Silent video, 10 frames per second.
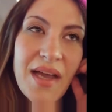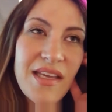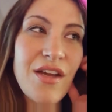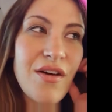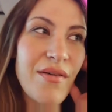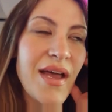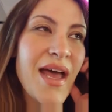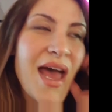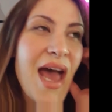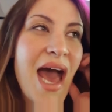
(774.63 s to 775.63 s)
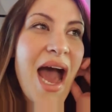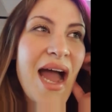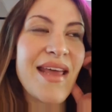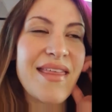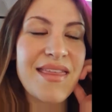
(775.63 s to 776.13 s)
You know,
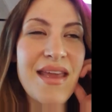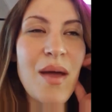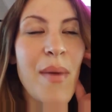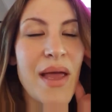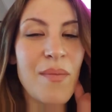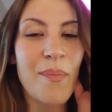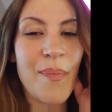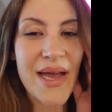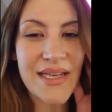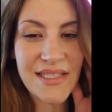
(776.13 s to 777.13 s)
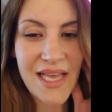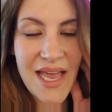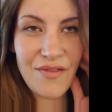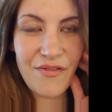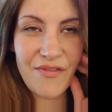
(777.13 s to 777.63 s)
I think my best
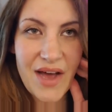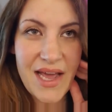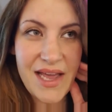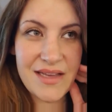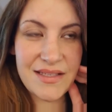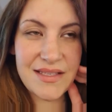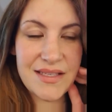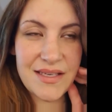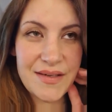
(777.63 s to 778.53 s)
advice,